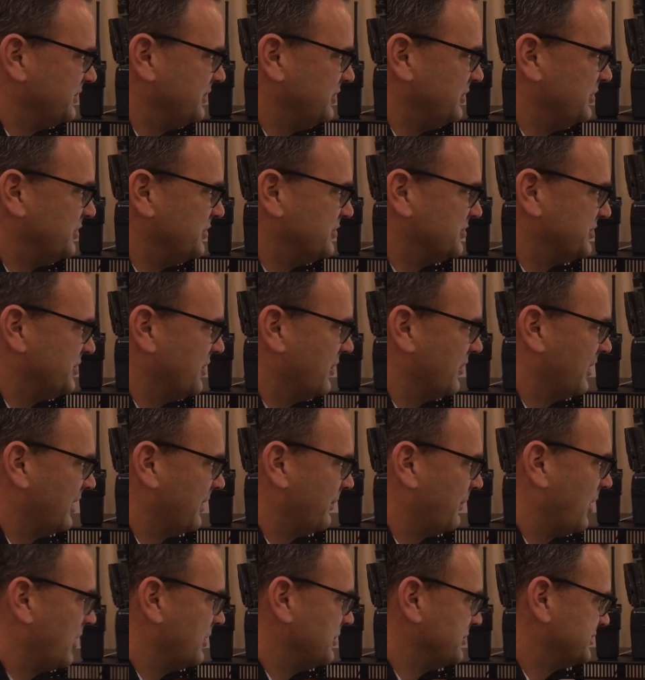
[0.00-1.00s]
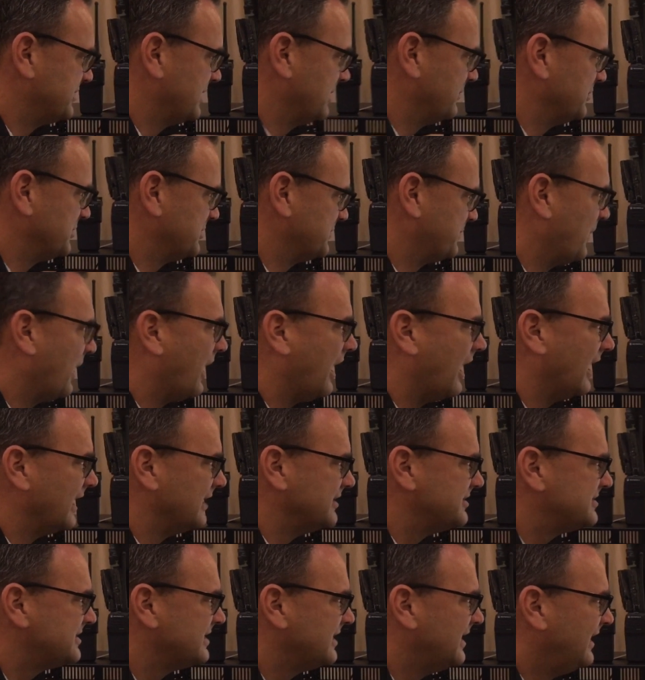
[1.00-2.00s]
use during an emergency
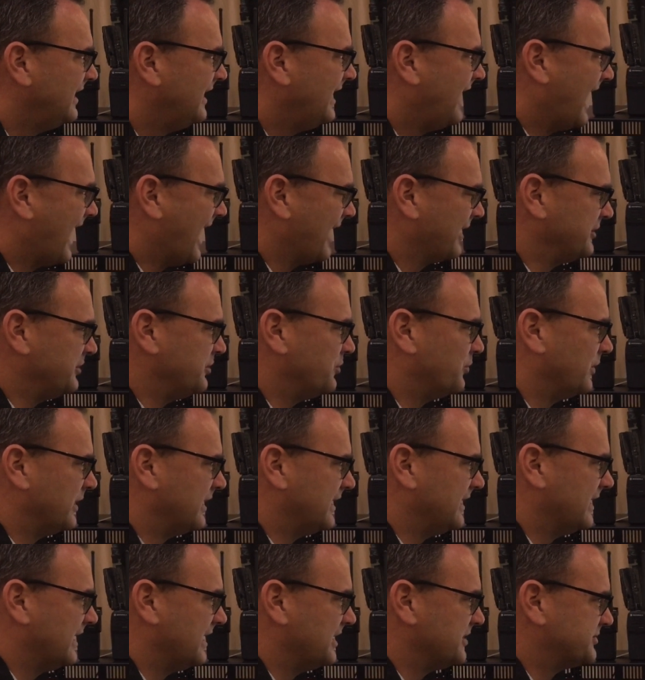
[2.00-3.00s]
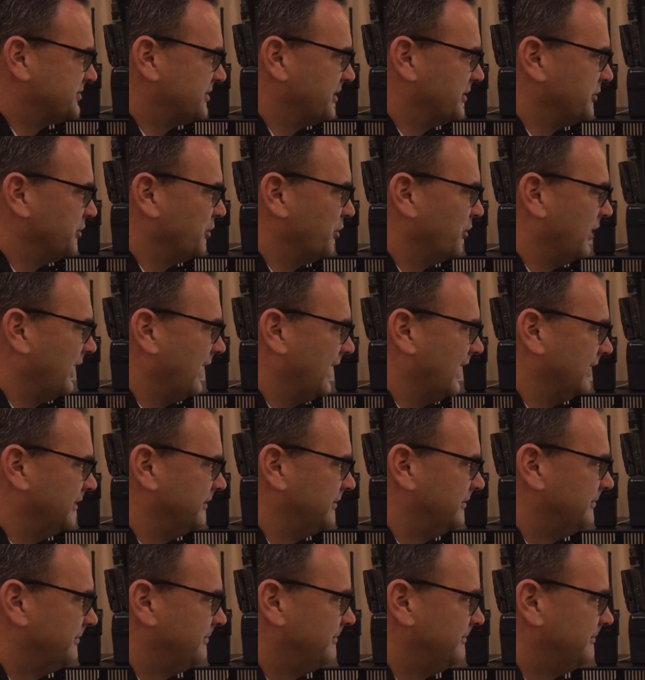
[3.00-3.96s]
response. How do you read us at your end?